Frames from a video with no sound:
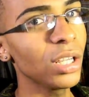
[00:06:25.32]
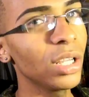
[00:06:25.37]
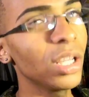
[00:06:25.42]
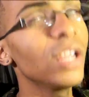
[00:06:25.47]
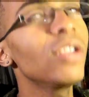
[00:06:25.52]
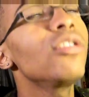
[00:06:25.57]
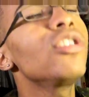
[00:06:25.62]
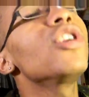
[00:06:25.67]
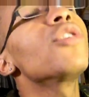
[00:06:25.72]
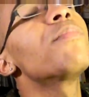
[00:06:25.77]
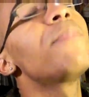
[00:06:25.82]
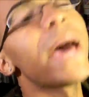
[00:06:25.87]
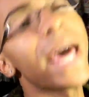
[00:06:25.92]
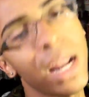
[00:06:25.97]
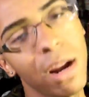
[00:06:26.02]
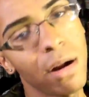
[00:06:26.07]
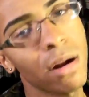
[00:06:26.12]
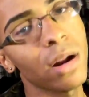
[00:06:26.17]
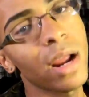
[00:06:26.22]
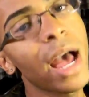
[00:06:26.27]
it'll look
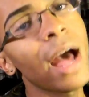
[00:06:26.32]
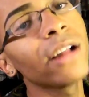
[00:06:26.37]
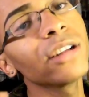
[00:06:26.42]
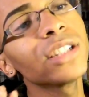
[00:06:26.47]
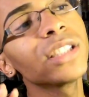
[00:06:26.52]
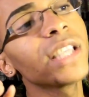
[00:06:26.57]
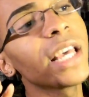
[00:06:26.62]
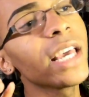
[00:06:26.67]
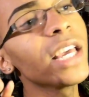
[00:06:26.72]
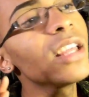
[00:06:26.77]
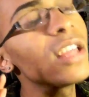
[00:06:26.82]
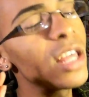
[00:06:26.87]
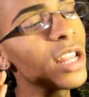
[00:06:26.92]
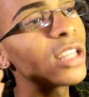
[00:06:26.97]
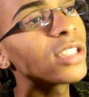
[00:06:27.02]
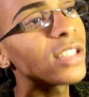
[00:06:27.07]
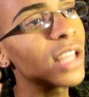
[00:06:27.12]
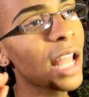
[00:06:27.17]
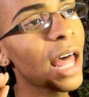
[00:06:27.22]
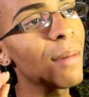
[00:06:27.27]
better. I'll just say it
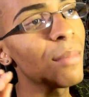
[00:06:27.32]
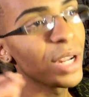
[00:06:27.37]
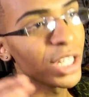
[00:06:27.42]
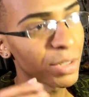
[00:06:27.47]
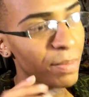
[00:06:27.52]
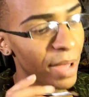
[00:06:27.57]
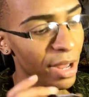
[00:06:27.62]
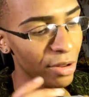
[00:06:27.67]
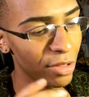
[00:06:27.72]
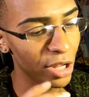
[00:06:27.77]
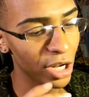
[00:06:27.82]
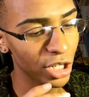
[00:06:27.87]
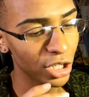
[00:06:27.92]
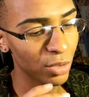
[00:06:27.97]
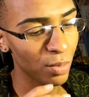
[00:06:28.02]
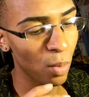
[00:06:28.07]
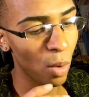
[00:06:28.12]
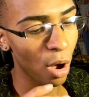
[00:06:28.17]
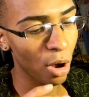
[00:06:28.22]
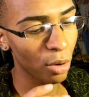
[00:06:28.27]
looks a lot much better than
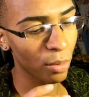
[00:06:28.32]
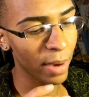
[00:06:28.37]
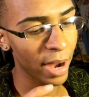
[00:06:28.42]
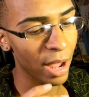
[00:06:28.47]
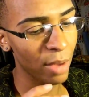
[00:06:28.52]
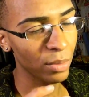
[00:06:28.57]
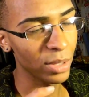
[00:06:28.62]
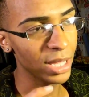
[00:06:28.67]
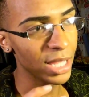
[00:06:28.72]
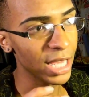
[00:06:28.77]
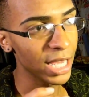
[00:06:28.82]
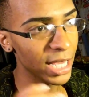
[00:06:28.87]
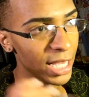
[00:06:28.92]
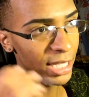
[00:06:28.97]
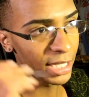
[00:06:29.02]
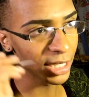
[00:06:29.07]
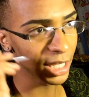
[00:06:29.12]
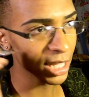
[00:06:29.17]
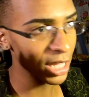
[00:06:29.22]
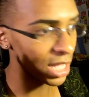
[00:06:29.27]
just walk around with
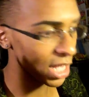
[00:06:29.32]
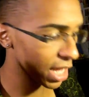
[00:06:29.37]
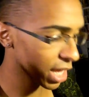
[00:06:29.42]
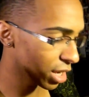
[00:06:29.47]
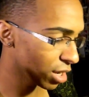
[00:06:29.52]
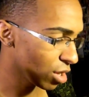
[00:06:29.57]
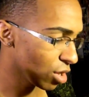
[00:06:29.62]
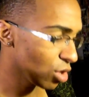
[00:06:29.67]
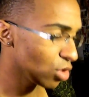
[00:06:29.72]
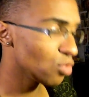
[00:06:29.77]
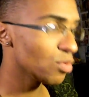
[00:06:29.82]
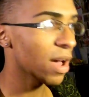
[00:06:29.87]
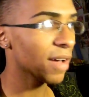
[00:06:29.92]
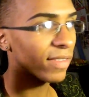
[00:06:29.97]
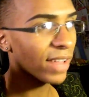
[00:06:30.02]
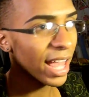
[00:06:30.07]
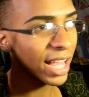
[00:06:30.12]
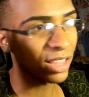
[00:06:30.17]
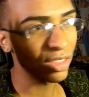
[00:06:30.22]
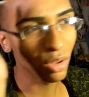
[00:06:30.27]
these and then you
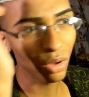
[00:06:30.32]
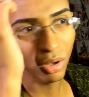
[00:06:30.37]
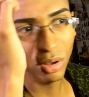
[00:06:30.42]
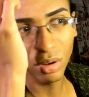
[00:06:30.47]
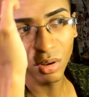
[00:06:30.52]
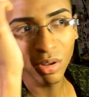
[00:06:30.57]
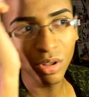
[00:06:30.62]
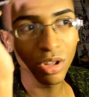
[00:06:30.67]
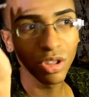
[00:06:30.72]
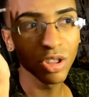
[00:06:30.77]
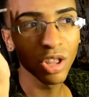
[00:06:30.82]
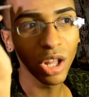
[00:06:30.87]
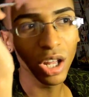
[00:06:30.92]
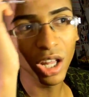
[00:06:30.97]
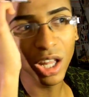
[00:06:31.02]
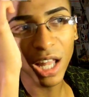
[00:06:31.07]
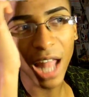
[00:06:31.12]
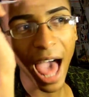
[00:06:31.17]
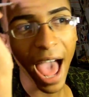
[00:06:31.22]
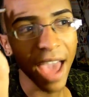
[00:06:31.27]
have like the
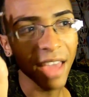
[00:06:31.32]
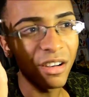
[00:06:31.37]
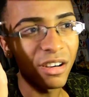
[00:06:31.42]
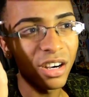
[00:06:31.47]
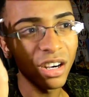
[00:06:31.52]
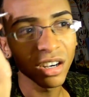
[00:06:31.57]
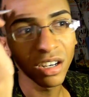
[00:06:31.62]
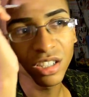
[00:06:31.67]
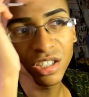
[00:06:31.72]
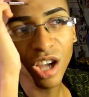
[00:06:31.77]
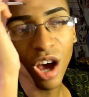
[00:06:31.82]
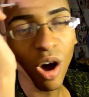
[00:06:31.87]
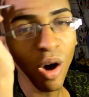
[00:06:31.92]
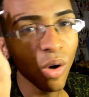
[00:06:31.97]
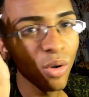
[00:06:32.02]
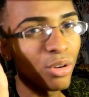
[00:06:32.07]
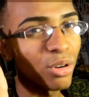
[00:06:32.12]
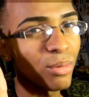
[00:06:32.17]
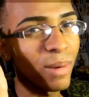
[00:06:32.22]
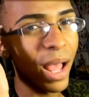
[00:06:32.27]
lighter
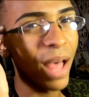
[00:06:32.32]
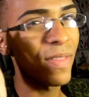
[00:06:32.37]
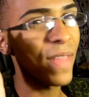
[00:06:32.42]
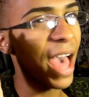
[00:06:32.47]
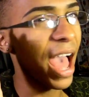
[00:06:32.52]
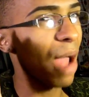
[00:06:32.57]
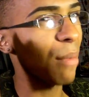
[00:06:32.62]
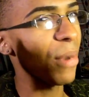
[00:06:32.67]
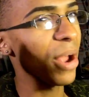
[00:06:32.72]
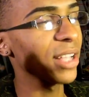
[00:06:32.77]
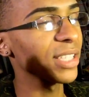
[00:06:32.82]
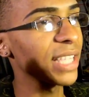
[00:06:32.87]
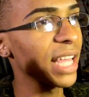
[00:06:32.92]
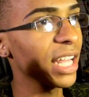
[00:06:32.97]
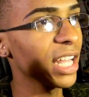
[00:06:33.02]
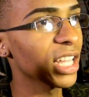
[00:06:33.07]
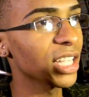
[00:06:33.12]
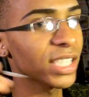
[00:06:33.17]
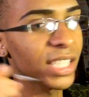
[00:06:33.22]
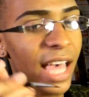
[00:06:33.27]
tone around the eyebrows
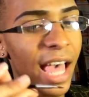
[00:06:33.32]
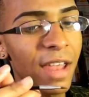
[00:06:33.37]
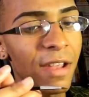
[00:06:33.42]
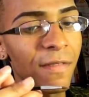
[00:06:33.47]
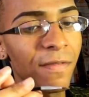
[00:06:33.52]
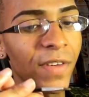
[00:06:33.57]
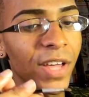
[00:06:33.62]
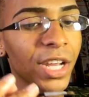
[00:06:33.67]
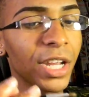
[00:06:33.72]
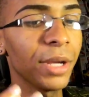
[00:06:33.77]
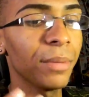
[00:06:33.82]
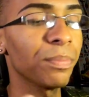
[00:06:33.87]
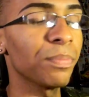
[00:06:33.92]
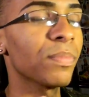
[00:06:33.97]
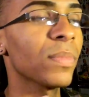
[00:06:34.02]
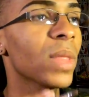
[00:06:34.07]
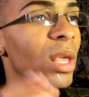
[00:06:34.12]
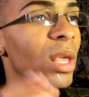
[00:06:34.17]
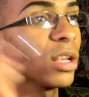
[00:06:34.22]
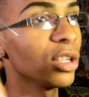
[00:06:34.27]
that looks kind of funny.
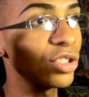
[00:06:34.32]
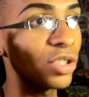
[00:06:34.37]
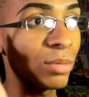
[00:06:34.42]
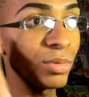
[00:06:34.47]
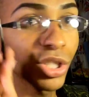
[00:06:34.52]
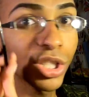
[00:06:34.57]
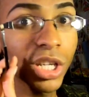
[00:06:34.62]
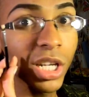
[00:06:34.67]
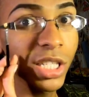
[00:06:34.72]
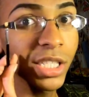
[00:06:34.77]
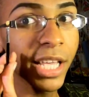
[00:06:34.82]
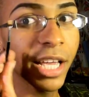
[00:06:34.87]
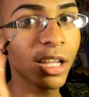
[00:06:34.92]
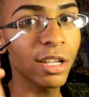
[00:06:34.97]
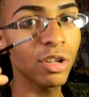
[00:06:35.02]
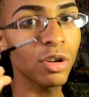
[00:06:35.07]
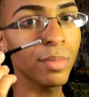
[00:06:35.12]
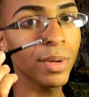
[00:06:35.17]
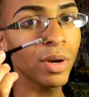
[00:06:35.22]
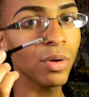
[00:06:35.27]
So I'm just gonna take a
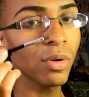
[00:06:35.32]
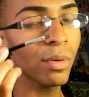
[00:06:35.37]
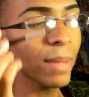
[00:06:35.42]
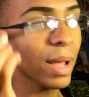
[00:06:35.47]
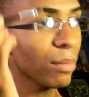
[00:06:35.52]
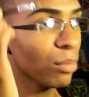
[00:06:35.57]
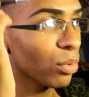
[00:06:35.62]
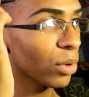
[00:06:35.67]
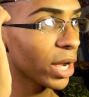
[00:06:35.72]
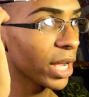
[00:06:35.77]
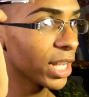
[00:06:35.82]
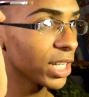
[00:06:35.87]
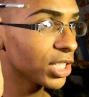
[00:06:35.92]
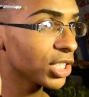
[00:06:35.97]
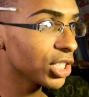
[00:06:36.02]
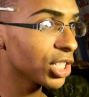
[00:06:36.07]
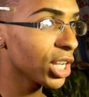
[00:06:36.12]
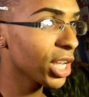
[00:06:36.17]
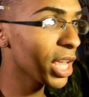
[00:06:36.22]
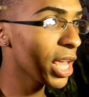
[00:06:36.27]
little bit on my
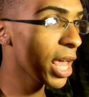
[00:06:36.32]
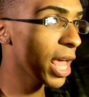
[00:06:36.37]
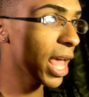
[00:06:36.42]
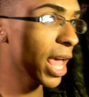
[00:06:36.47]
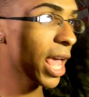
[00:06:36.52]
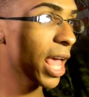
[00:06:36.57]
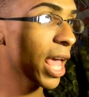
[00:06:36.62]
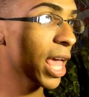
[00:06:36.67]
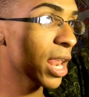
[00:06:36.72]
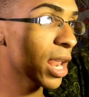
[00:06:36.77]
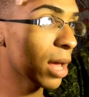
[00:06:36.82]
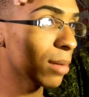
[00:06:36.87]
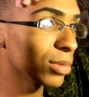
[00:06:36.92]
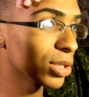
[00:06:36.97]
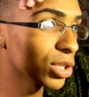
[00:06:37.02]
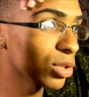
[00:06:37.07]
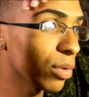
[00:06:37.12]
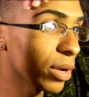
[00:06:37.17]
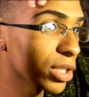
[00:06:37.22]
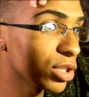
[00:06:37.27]
brush, and I'm
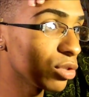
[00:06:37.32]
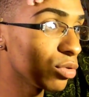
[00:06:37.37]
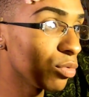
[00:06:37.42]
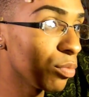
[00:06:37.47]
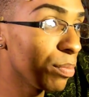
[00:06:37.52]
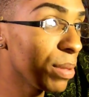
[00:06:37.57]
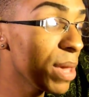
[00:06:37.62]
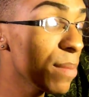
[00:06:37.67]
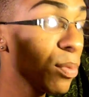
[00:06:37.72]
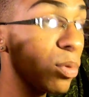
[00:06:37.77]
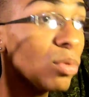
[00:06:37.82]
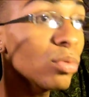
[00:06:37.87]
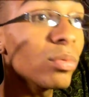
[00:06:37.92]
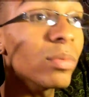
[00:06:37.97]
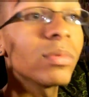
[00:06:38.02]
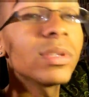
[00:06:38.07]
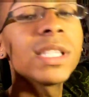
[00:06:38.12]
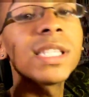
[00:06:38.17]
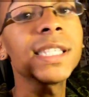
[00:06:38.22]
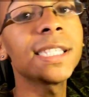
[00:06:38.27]
just going to, people
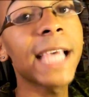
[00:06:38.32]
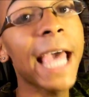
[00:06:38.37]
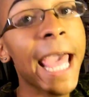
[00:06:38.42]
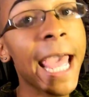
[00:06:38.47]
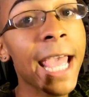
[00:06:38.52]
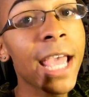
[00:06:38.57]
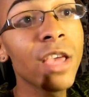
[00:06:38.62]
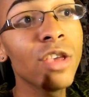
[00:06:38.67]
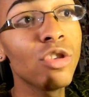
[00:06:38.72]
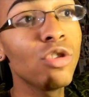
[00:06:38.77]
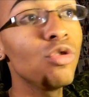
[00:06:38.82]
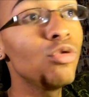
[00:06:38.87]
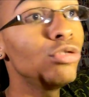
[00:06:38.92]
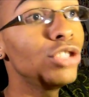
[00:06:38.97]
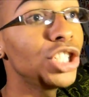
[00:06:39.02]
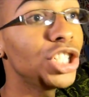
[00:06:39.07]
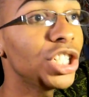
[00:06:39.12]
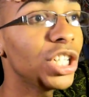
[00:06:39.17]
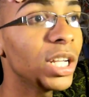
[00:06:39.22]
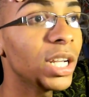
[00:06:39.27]
say you
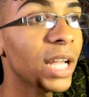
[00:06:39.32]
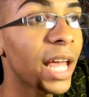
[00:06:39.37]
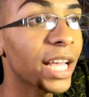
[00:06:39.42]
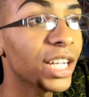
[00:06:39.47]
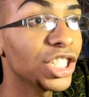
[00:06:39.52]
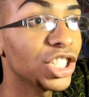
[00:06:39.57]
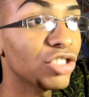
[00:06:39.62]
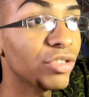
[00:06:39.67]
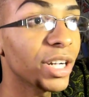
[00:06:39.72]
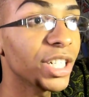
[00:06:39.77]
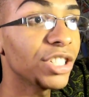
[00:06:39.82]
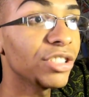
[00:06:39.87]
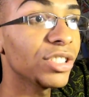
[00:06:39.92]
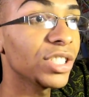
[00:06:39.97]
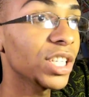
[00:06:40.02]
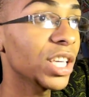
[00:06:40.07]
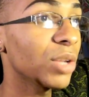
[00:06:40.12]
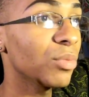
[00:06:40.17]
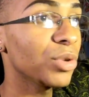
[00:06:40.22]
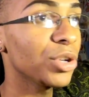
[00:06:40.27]
shouldn't like stretch your
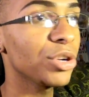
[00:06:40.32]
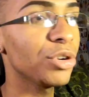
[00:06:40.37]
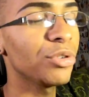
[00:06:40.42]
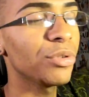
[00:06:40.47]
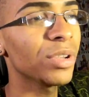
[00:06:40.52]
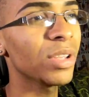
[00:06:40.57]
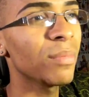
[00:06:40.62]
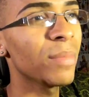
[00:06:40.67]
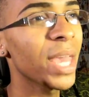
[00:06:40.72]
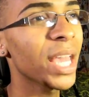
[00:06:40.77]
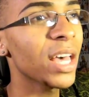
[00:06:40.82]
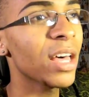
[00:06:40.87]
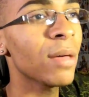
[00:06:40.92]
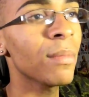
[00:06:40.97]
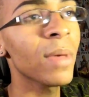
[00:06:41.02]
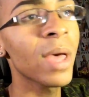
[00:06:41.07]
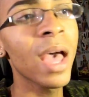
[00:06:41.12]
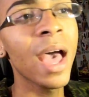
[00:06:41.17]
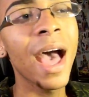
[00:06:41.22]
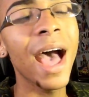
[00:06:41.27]
skin when you're doing your
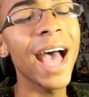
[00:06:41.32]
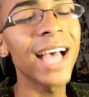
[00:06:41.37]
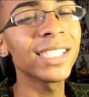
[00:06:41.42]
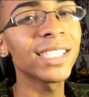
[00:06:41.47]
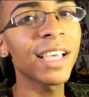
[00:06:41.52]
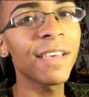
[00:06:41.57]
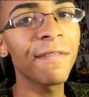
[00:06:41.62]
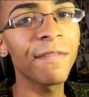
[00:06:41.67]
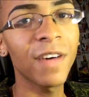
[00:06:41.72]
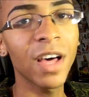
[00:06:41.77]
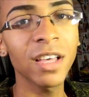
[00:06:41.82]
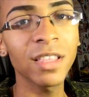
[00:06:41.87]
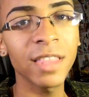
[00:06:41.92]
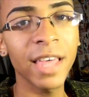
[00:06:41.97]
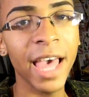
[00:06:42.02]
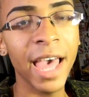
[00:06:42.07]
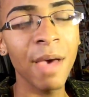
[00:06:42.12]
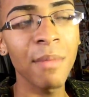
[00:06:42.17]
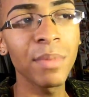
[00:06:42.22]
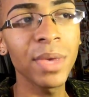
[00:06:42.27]
makeup. I say fuck
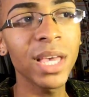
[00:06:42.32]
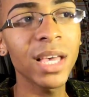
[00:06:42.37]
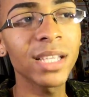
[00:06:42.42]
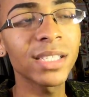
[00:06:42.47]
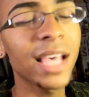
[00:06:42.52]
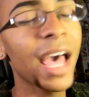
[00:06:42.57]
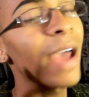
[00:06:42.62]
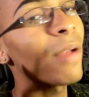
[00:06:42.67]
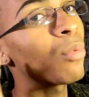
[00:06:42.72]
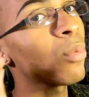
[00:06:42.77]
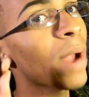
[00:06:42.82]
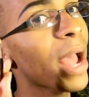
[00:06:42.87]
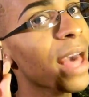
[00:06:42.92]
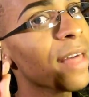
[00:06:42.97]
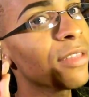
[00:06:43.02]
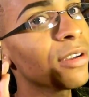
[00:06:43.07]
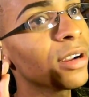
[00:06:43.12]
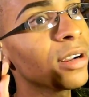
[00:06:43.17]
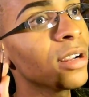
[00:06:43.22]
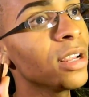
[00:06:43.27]
that, because I'd
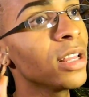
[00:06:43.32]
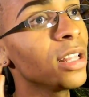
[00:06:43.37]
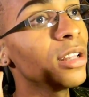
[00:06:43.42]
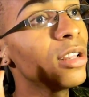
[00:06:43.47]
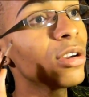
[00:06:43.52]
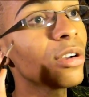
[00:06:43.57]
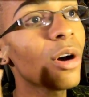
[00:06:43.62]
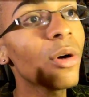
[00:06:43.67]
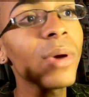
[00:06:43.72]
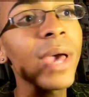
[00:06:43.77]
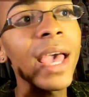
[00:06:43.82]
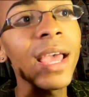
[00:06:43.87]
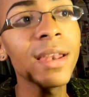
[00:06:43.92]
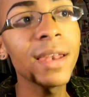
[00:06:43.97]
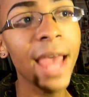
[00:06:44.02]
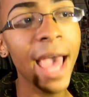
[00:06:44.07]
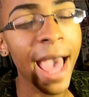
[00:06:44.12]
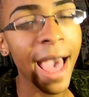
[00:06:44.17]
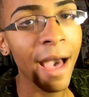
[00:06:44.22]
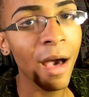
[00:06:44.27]
rather look okay
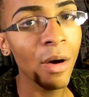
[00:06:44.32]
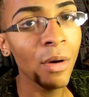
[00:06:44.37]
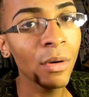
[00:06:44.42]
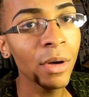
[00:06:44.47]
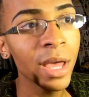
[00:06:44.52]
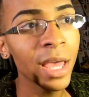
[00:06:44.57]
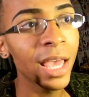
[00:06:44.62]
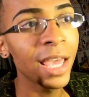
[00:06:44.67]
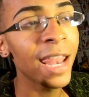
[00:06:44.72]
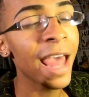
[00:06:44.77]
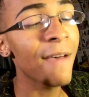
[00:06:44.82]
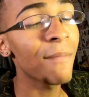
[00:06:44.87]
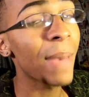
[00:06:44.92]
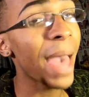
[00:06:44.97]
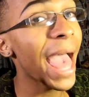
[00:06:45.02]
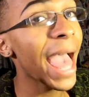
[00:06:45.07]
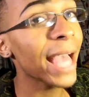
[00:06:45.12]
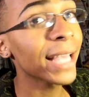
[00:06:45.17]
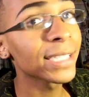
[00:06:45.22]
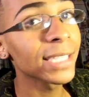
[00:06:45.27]
now and have
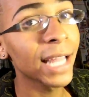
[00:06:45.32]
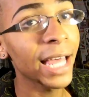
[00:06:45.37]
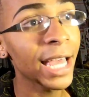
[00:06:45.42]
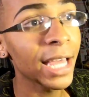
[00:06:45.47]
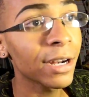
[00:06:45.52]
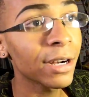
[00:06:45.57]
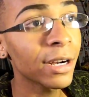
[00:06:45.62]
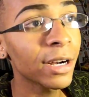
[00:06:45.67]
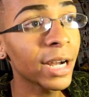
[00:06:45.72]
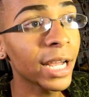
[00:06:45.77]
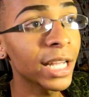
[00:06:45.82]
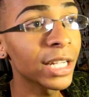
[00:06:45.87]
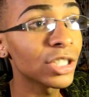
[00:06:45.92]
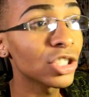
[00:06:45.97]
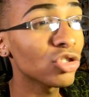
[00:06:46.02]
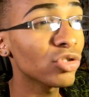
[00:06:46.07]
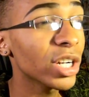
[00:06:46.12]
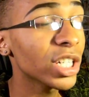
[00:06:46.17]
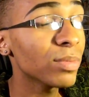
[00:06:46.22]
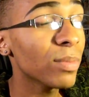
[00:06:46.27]
bags later and
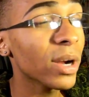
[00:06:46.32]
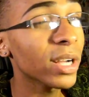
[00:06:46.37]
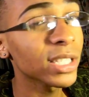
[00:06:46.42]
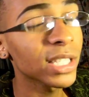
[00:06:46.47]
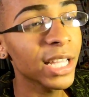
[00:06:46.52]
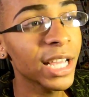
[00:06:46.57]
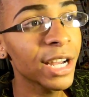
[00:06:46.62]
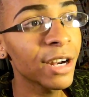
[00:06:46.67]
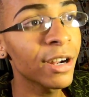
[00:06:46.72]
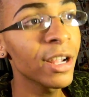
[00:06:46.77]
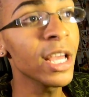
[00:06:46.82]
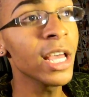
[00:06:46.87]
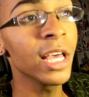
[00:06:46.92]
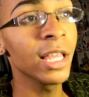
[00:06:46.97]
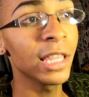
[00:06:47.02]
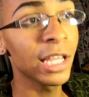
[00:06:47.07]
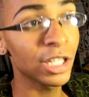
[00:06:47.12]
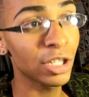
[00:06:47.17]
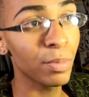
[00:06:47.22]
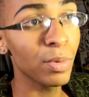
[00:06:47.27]
stretch marks later
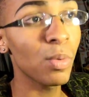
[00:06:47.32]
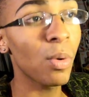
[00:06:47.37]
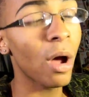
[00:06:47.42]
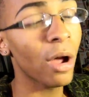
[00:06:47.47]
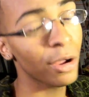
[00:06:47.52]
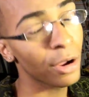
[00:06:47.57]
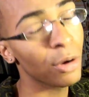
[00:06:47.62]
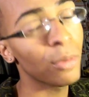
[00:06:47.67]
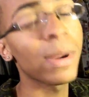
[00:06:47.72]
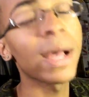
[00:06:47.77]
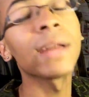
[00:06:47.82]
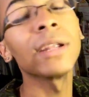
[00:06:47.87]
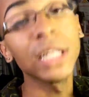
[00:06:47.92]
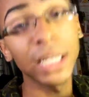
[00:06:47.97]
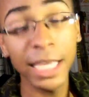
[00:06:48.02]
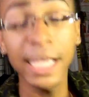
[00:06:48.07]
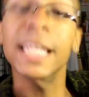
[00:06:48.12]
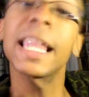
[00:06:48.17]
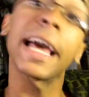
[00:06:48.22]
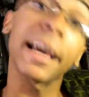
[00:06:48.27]
than to be walking around
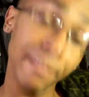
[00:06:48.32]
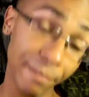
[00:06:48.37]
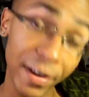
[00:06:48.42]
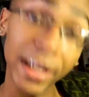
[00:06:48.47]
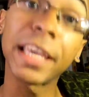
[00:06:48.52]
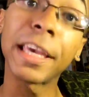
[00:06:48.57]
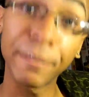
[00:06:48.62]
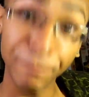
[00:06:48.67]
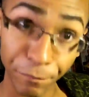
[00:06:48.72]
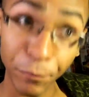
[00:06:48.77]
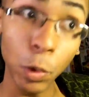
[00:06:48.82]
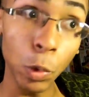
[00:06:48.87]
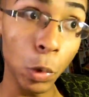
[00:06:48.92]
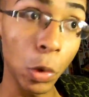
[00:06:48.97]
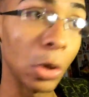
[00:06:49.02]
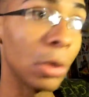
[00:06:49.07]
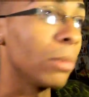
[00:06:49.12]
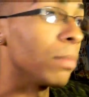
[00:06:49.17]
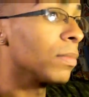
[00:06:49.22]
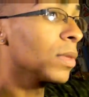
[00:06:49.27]
looking like a fucking
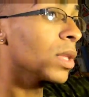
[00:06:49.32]
fool.